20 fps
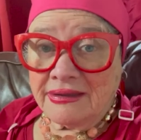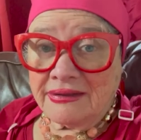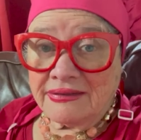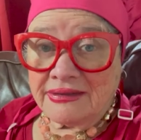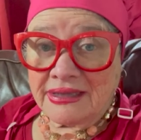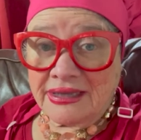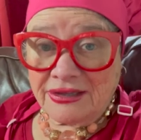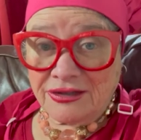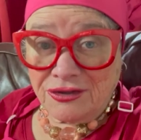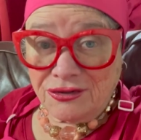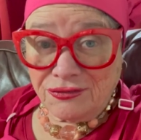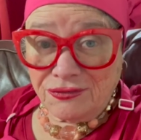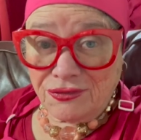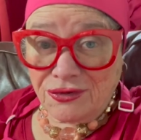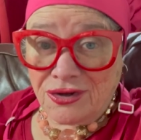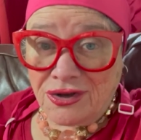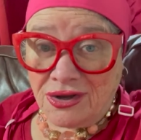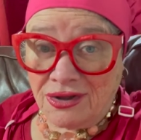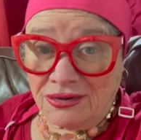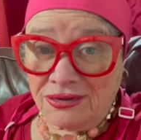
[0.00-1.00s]
Thank you for
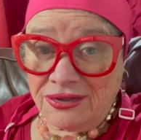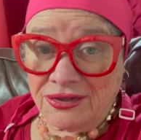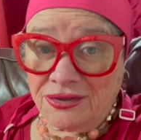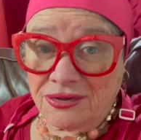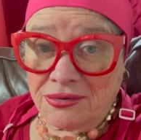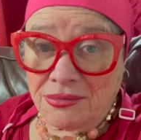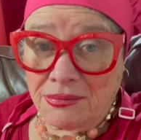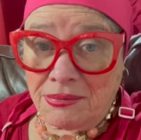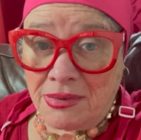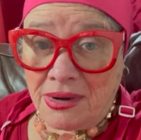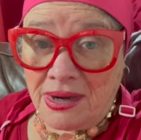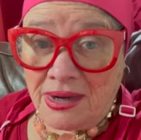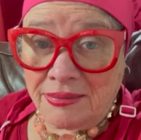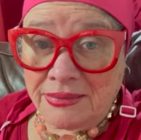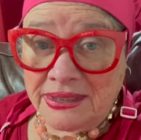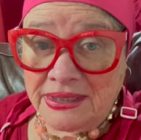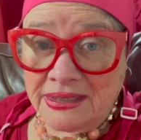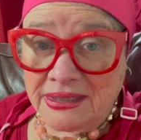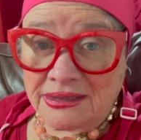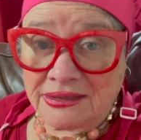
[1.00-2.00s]
calling your
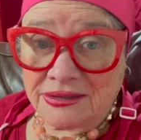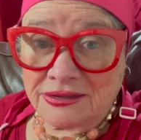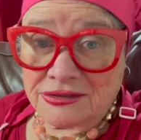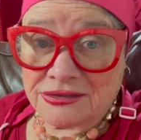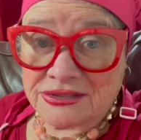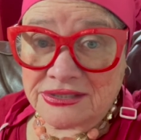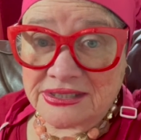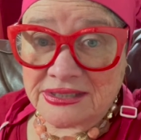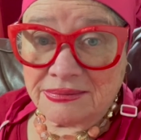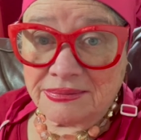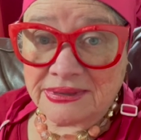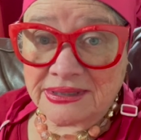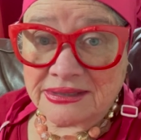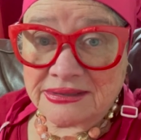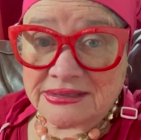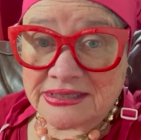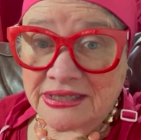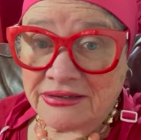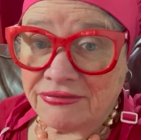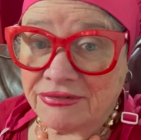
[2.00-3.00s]
mommy and your
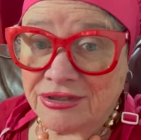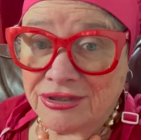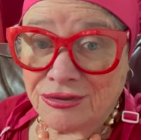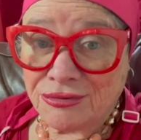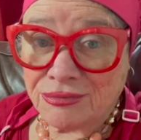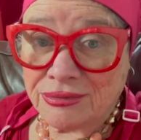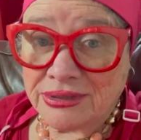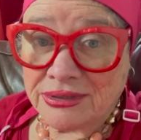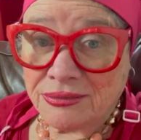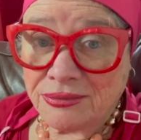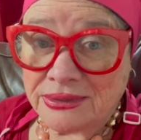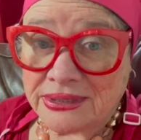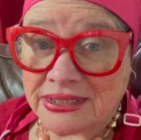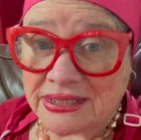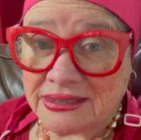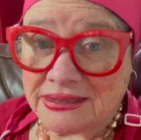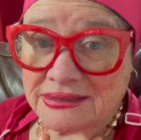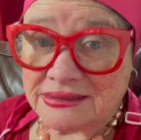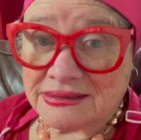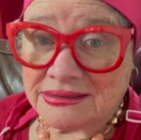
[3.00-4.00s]
siblings every 3
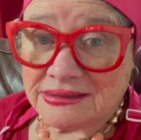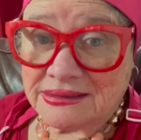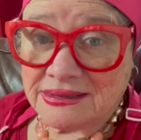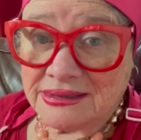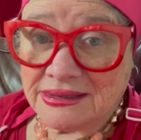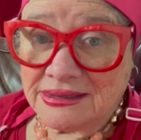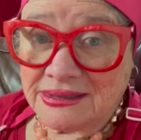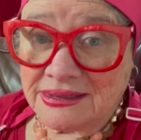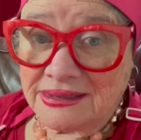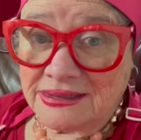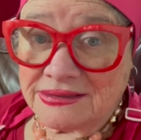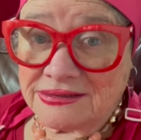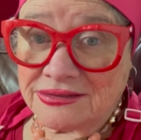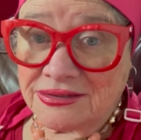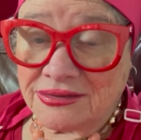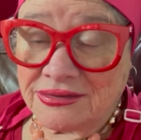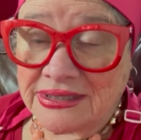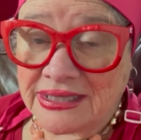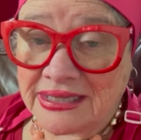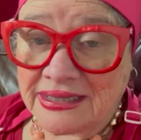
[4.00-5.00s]
weeks
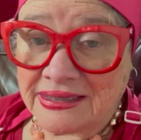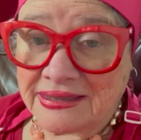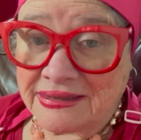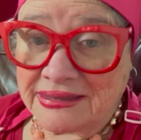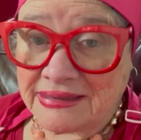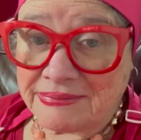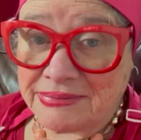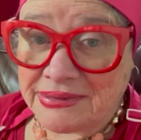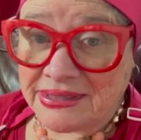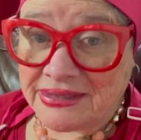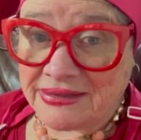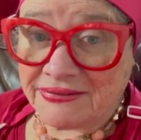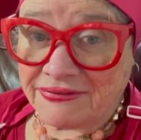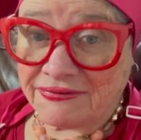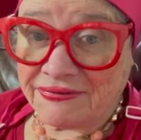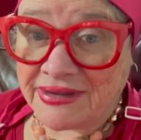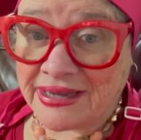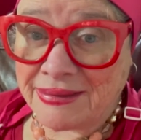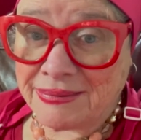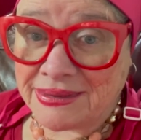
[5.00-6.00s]
so they can be a
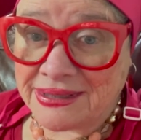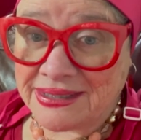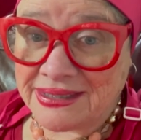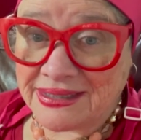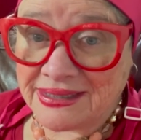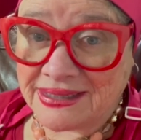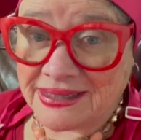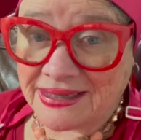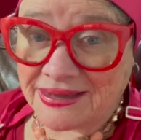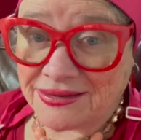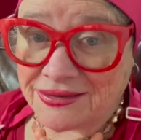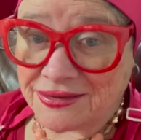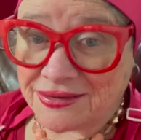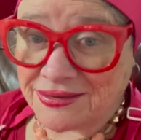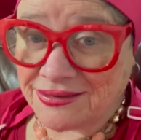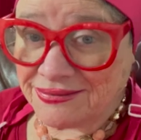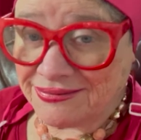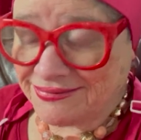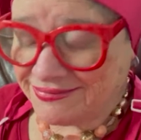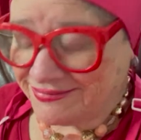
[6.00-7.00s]
family together.